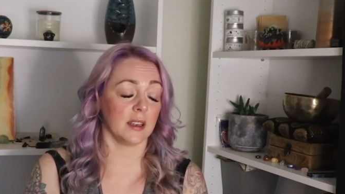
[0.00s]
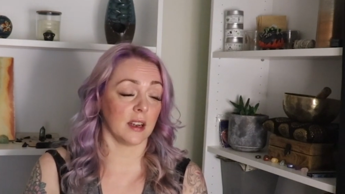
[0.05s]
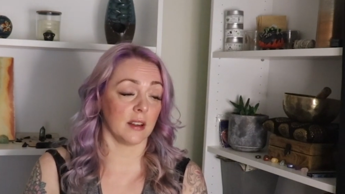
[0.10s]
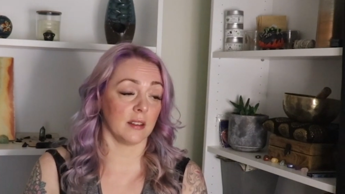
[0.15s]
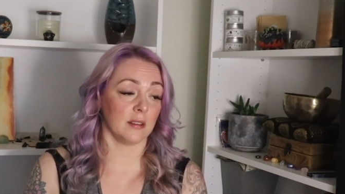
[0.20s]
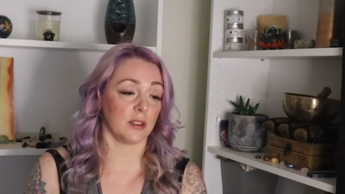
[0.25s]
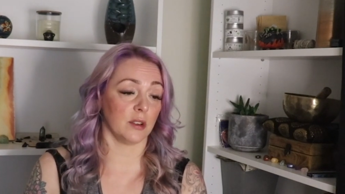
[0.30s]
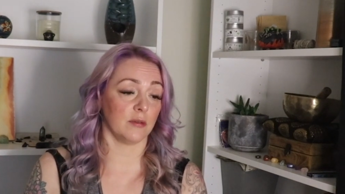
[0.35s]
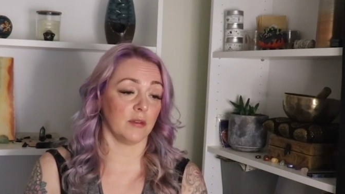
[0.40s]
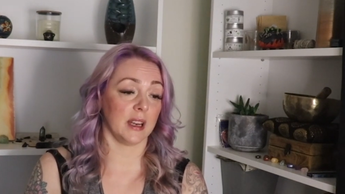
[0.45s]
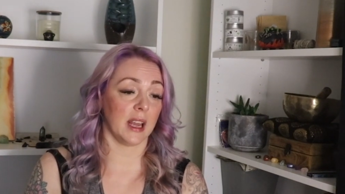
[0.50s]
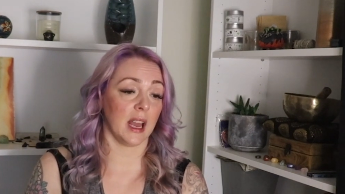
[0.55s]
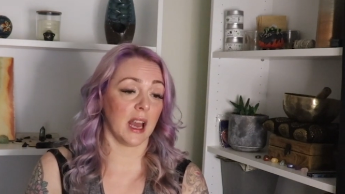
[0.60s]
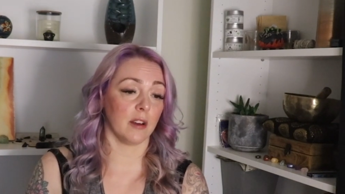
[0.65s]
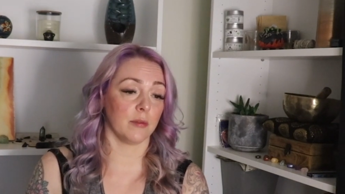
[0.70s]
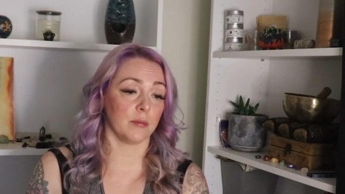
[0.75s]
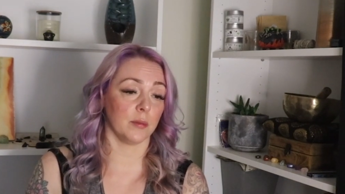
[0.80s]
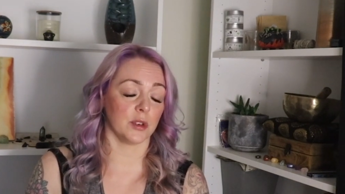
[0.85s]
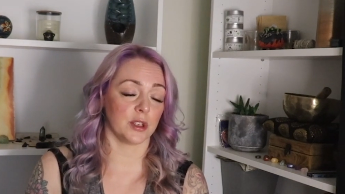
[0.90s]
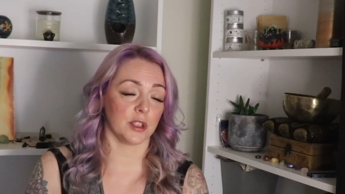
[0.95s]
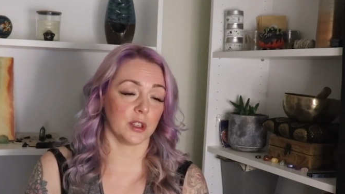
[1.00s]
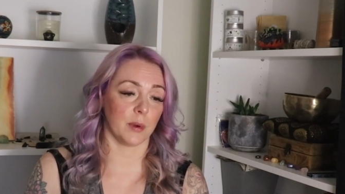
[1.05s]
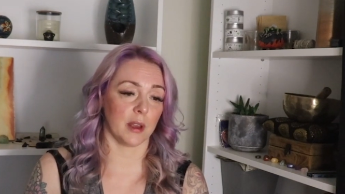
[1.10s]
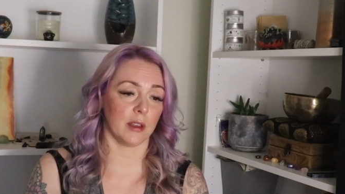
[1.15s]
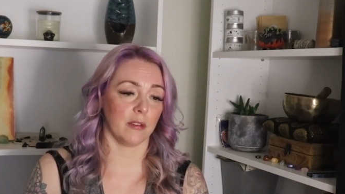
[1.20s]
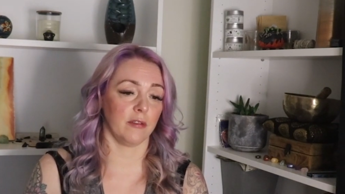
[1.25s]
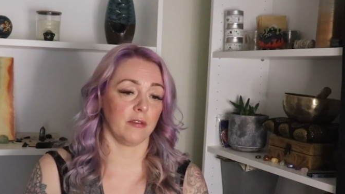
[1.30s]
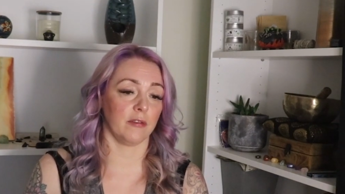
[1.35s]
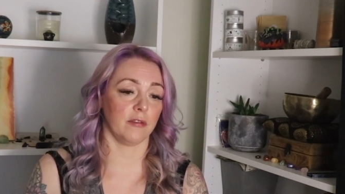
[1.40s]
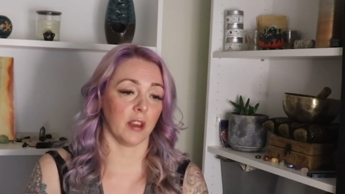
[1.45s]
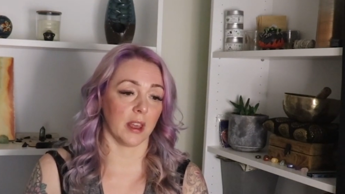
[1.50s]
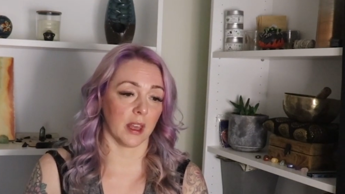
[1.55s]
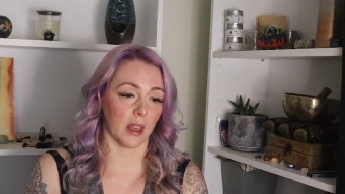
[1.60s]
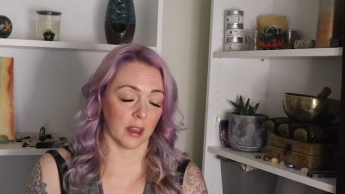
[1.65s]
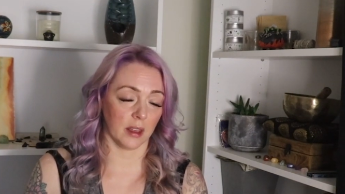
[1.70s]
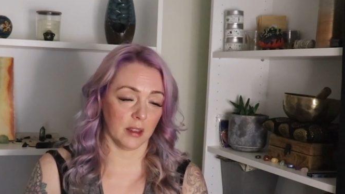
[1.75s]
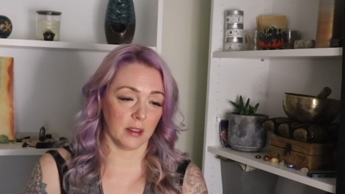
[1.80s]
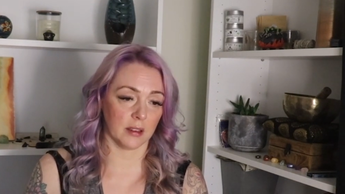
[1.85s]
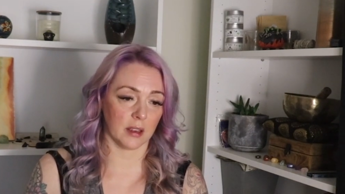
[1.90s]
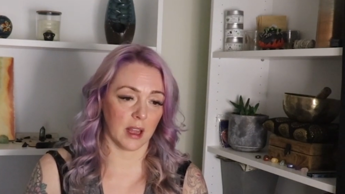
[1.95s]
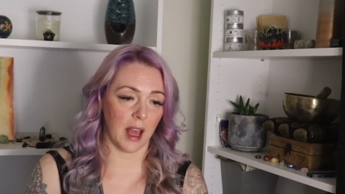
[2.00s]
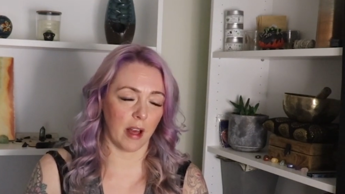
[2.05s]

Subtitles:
No, I don't really have much in the way of fear.